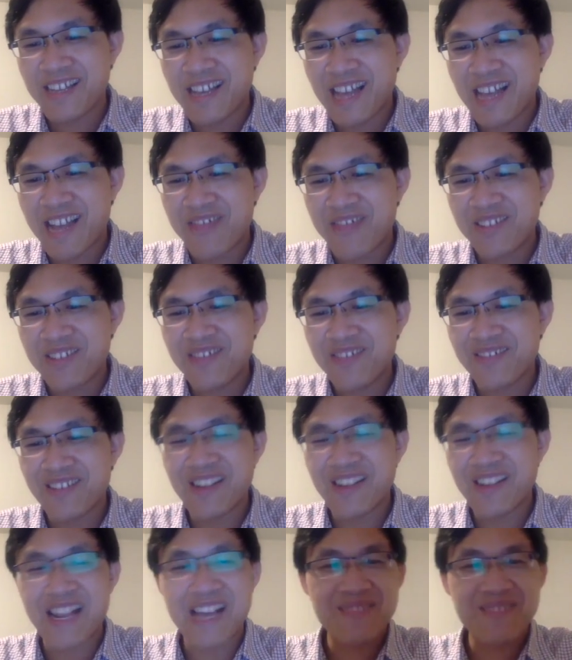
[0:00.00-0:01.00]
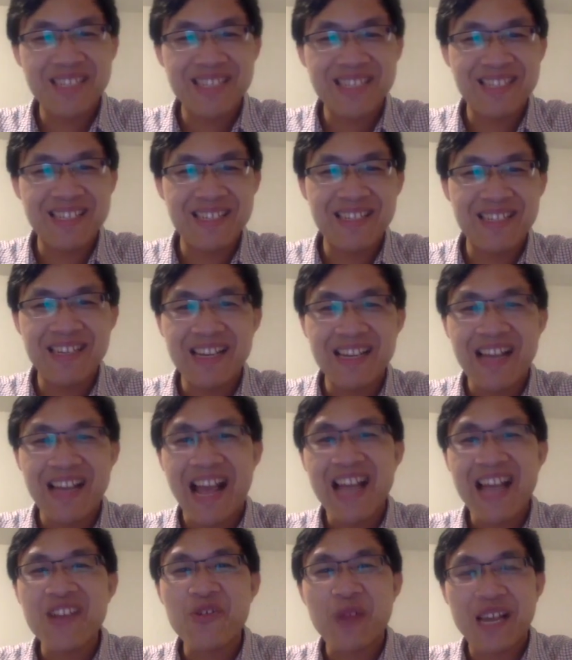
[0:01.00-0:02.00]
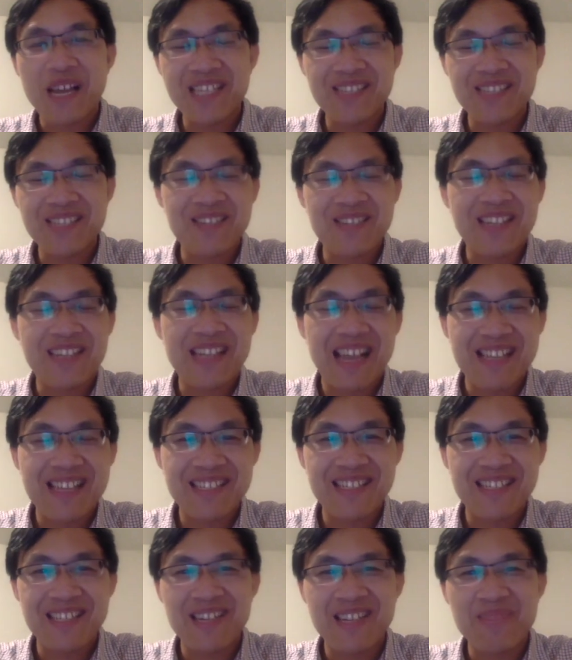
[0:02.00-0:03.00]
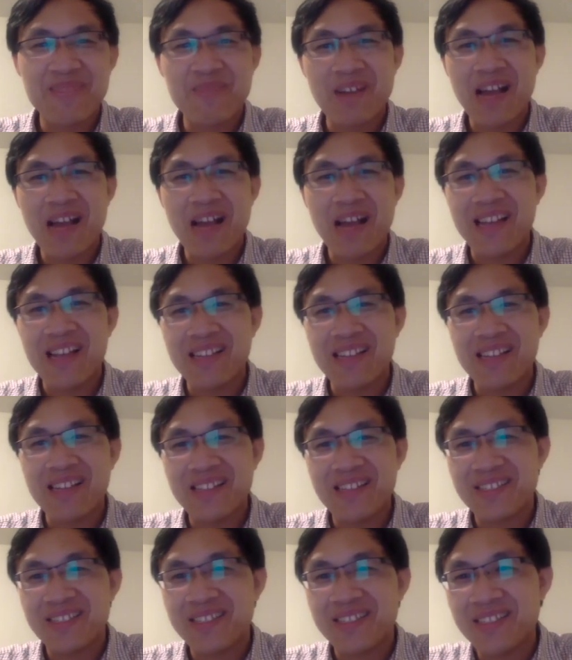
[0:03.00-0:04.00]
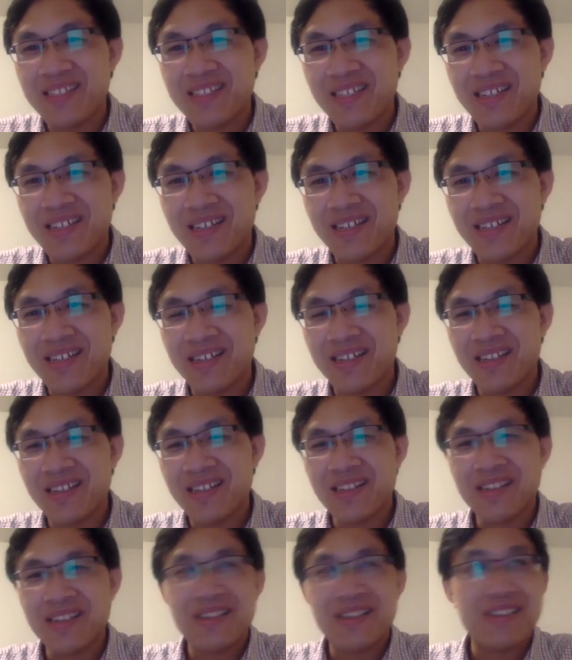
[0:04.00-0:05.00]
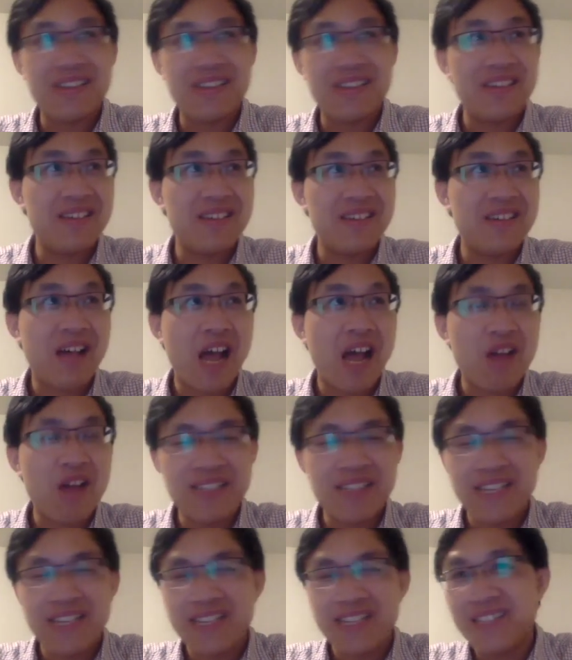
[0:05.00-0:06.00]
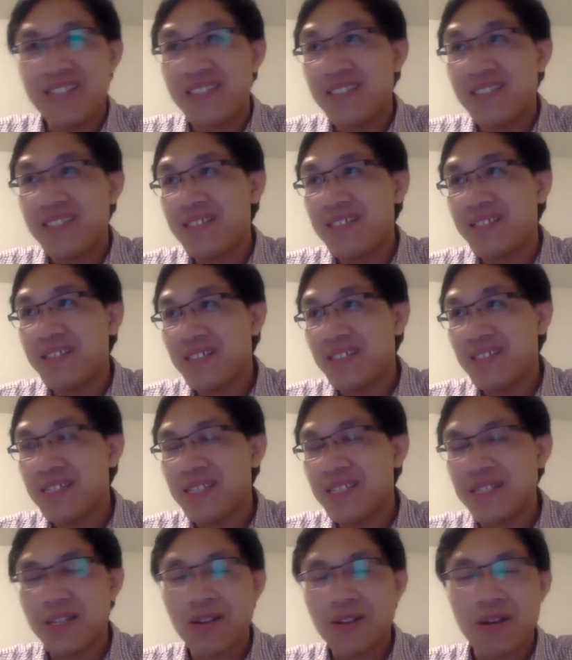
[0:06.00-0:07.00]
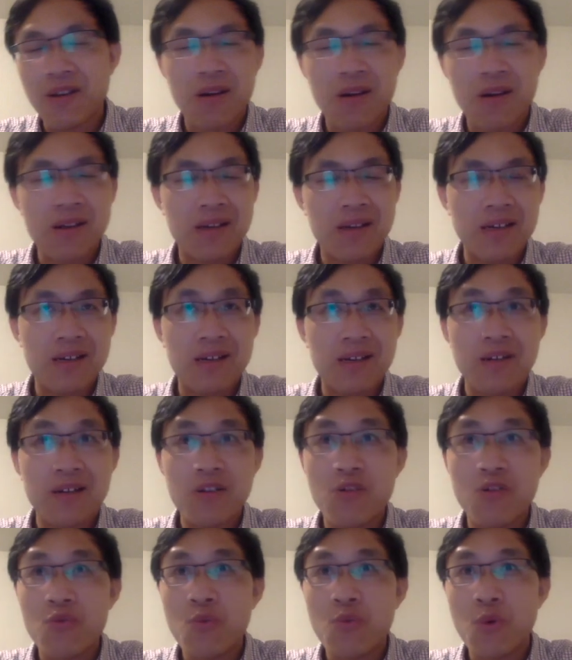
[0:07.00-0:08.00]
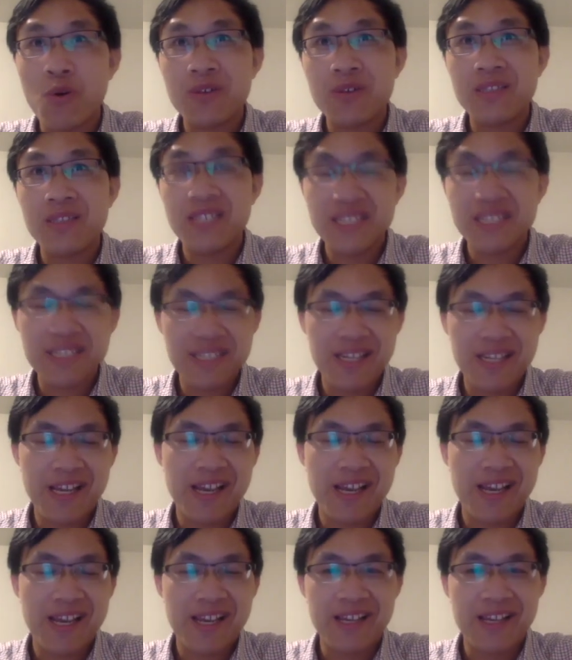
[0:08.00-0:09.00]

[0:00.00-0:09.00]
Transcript: I want to clarify, I graduated last year, but I received the outstanding thesis award this year